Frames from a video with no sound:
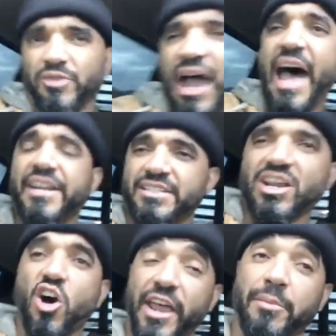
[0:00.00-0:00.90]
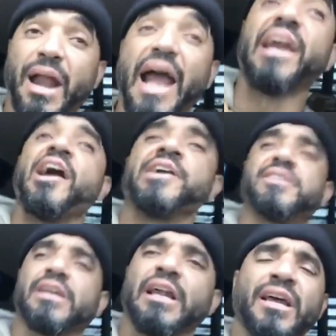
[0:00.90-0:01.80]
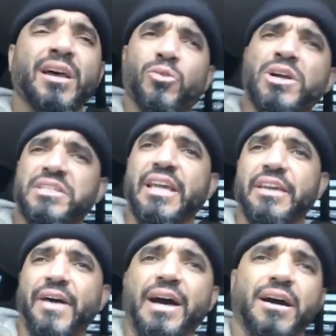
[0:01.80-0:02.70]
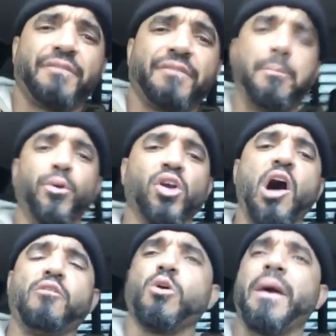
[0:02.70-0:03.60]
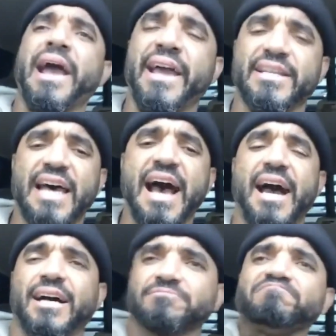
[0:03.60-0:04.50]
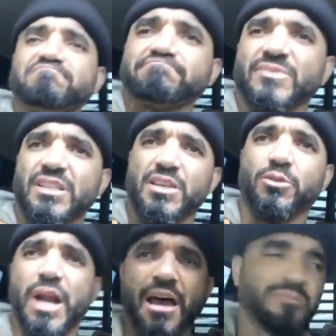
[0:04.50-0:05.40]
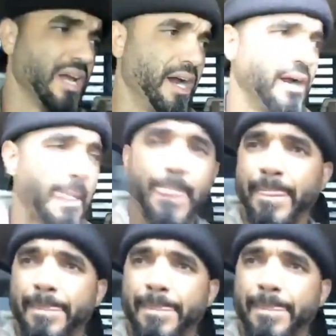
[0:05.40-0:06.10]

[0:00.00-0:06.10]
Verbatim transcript: Well, how this is gonna end, but I guarantee it. We'll see. If I, if I pull over with my hands high, see what happens there.